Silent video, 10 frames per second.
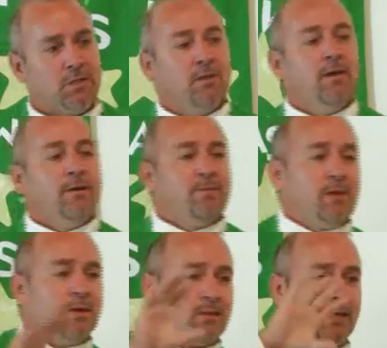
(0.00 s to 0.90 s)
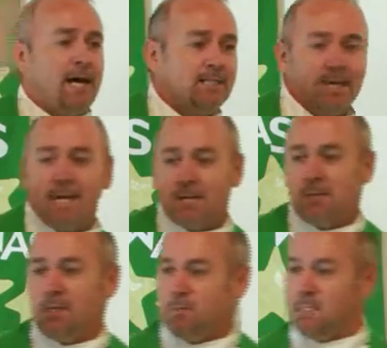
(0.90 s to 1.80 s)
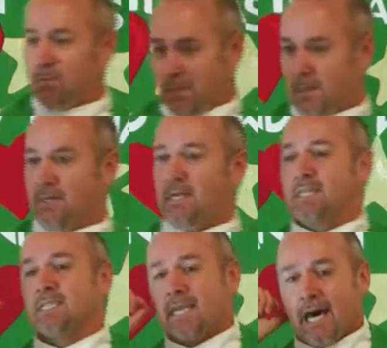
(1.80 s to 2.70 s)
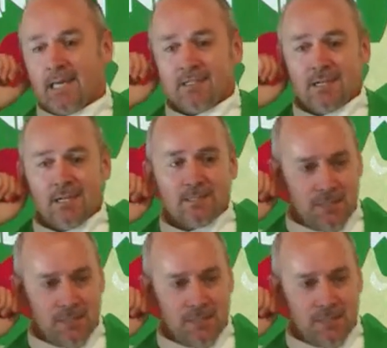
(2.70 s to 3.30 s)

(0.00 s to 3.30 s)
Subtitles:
And the class ahead of me, there must have been about a dozen guys there.